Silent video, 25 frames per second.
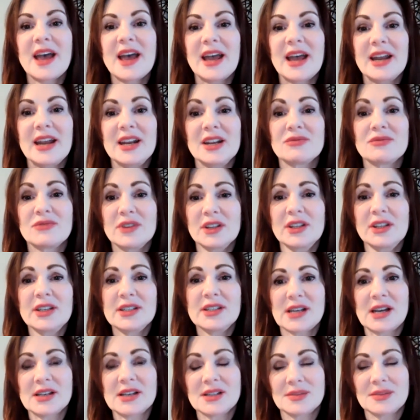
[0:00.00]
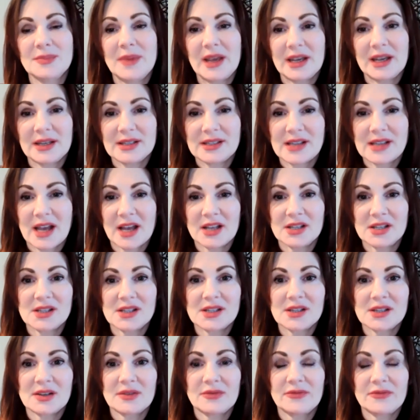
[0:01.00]
then it really does make
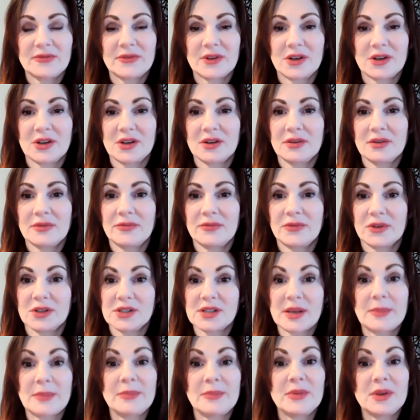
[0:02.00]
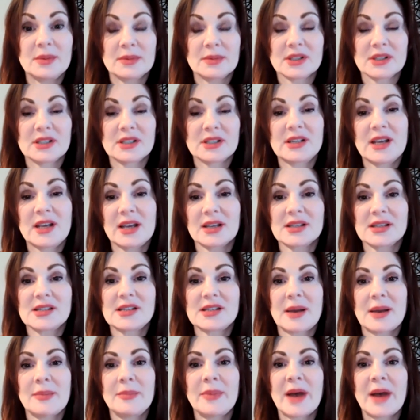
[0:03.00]
sense for some people to take a
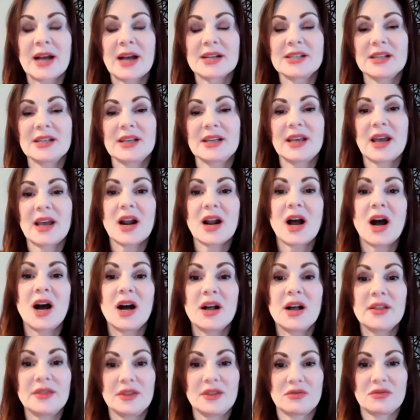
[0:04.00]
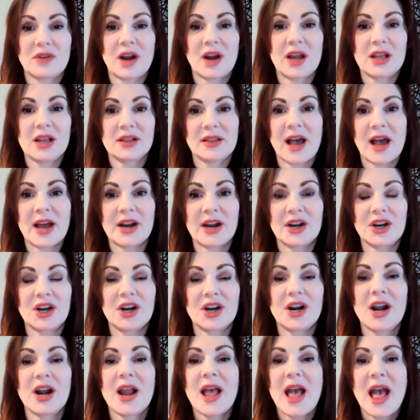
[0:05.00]
step back to get on the right
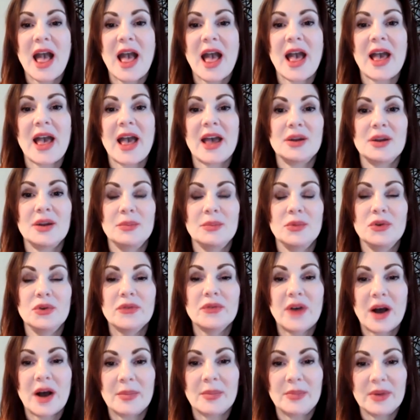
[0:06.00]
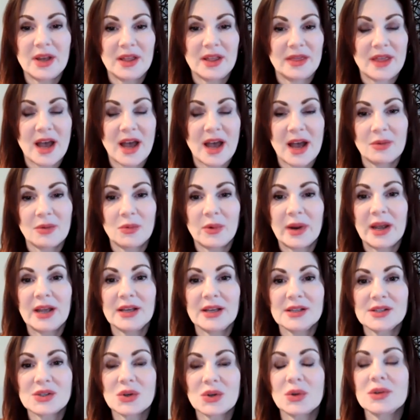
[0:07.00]
ladder and move up in that
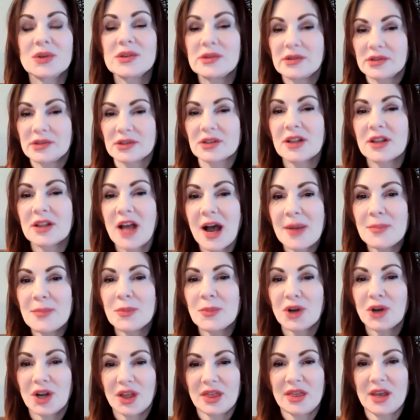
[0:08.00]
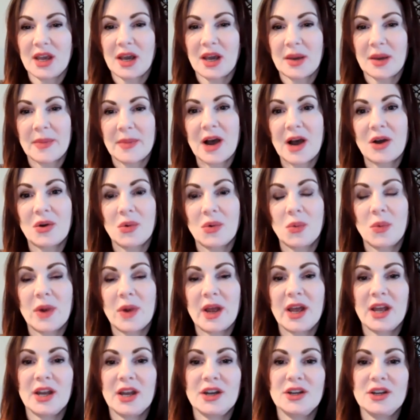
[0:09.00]
way. So there's a lot more to think about
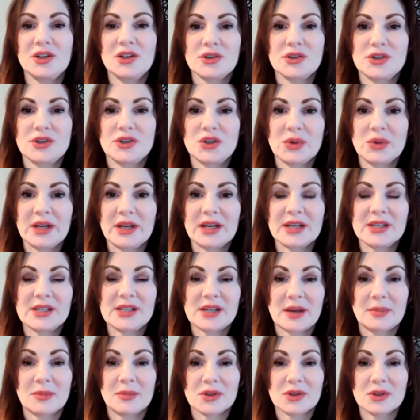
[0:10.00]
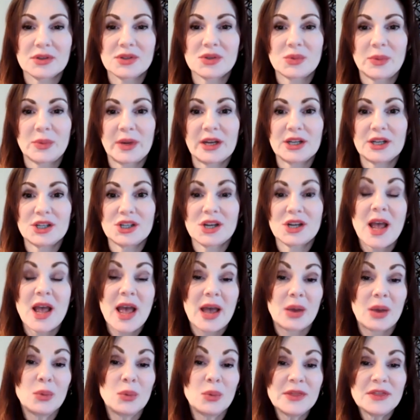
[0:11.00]
when you're doing a double switch.
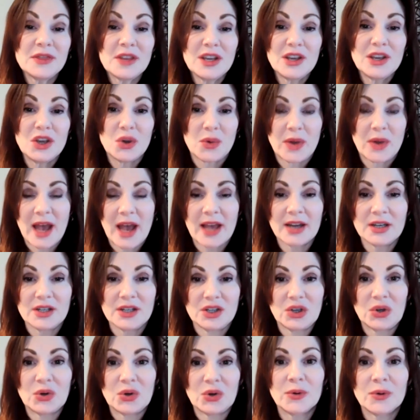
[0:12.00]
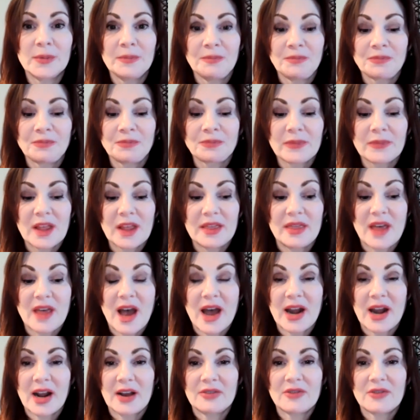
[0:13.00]
And one thing you can do
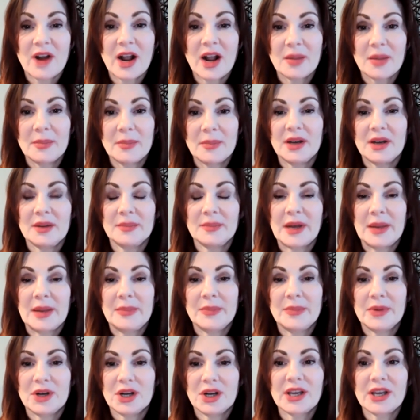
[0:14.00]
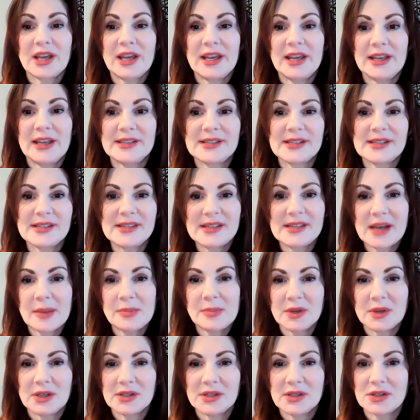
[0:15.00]
that I recommend in my book is a
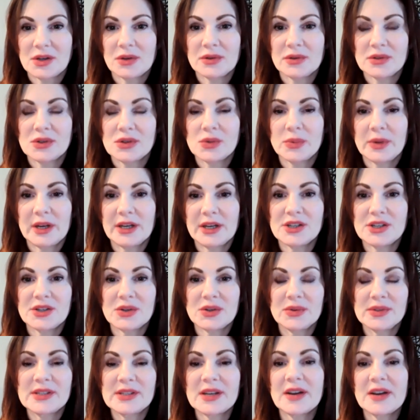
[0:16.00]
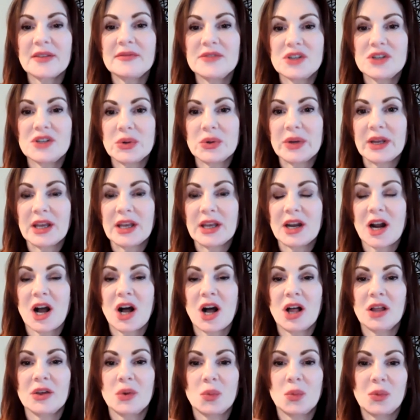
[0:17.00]
stepping stone switch. So instead of doing it
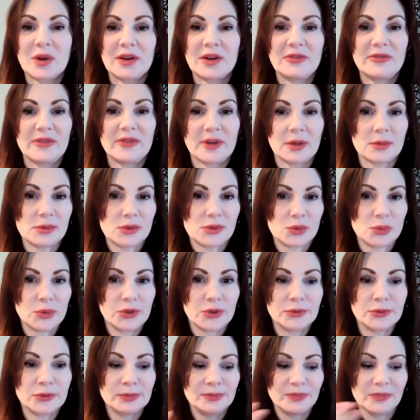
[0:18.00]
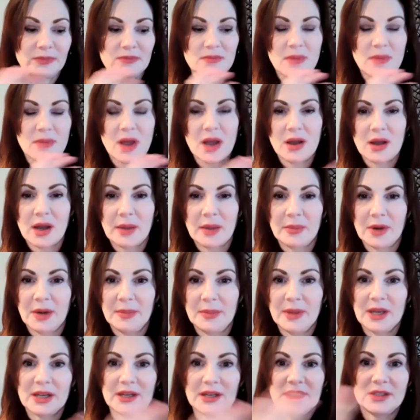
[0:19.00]
all in one fell swoop, I'm going to
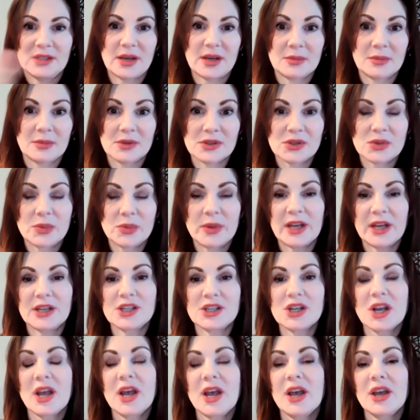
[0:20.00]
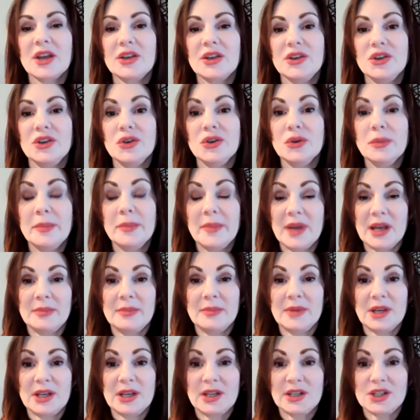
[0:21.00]
make a double switch. You
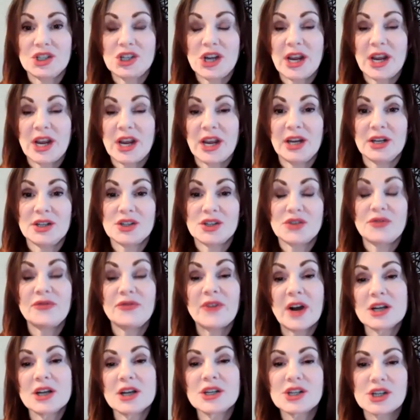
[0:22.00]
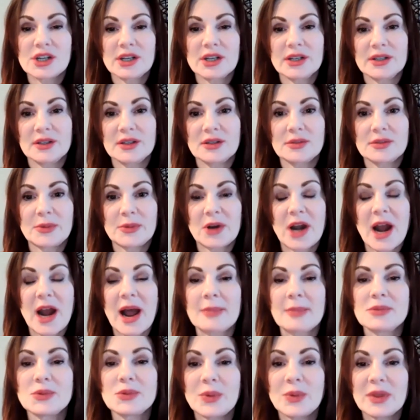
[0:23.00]
maybe change functions
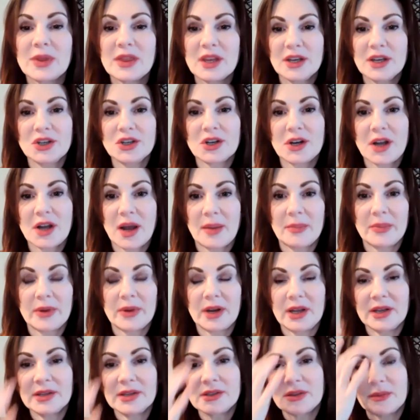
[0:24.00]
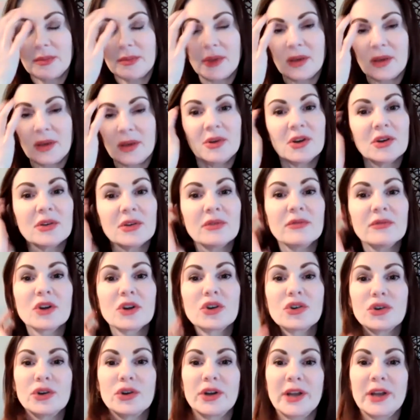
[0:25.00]
perhaps within your company. So maybe you're
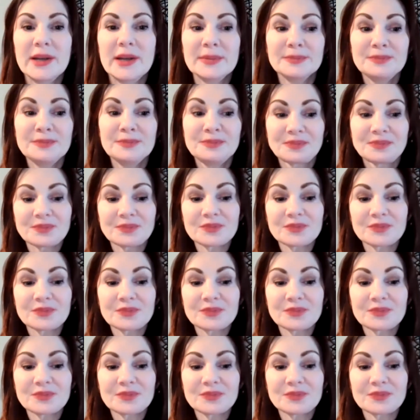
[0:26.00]
recruiting